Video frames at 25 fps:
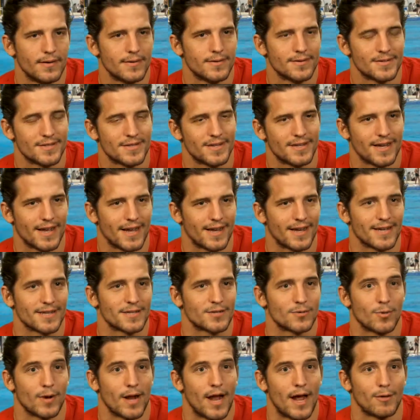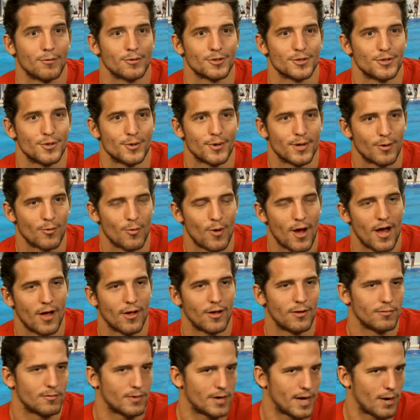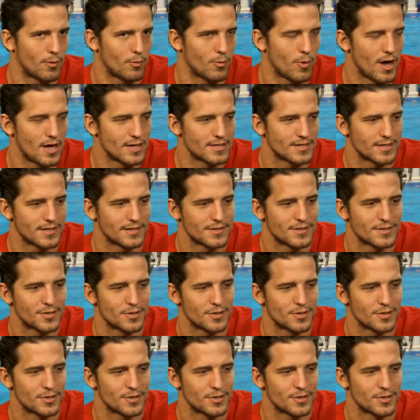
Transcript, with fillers: see, I guess, when I was doing well and when I wasn't.